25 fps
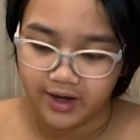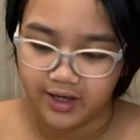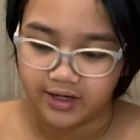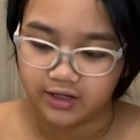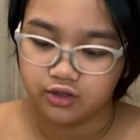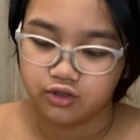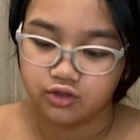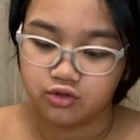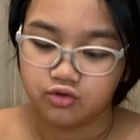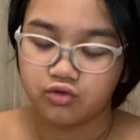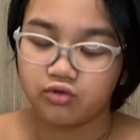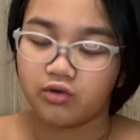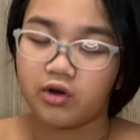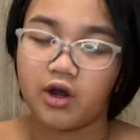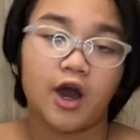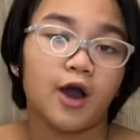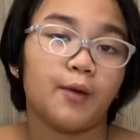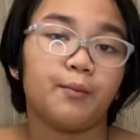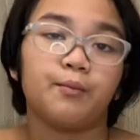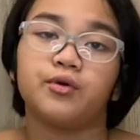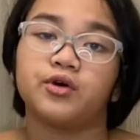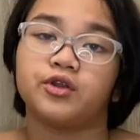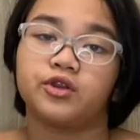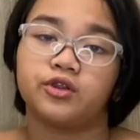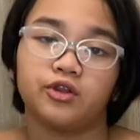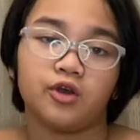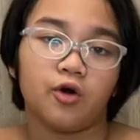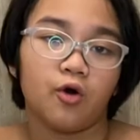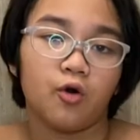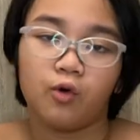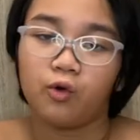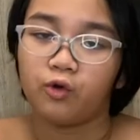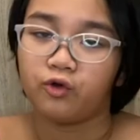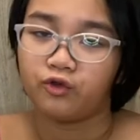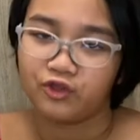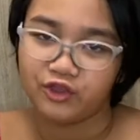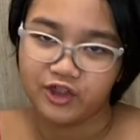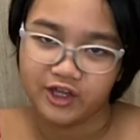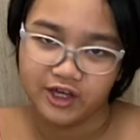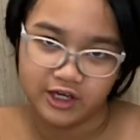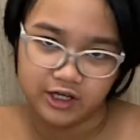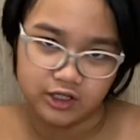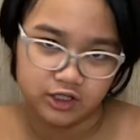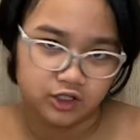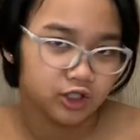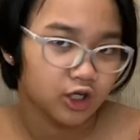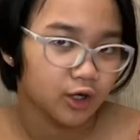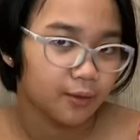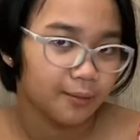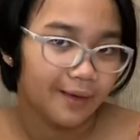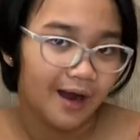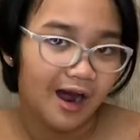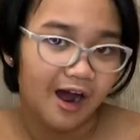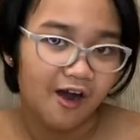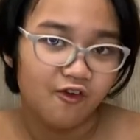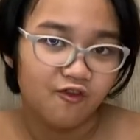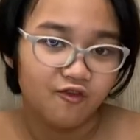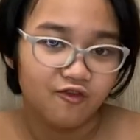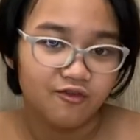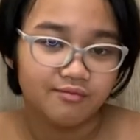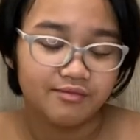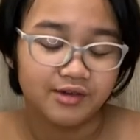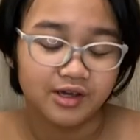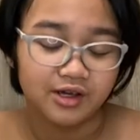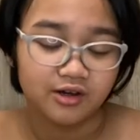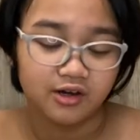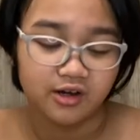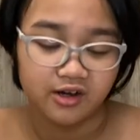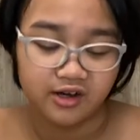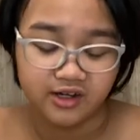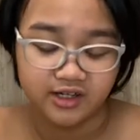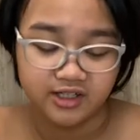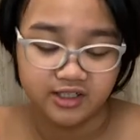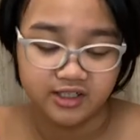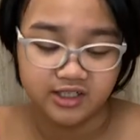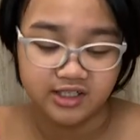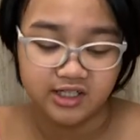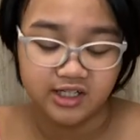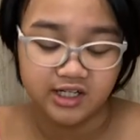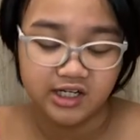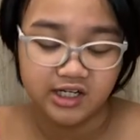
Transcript: And do not put the whole thing in your mouth because